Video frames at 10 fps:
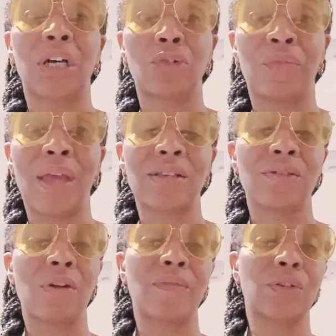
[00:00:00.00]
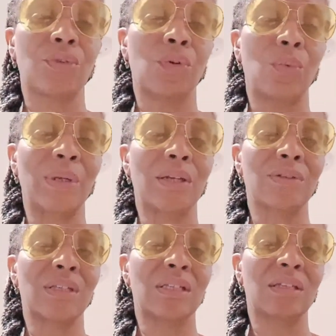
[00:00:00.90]
off that service on your Windows
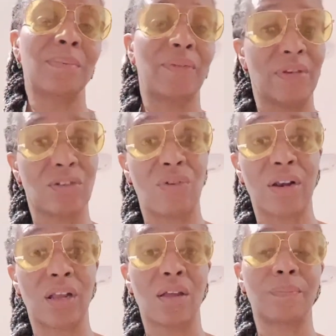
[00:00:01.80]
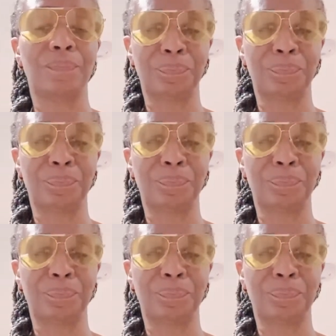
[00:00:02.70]
system if it's running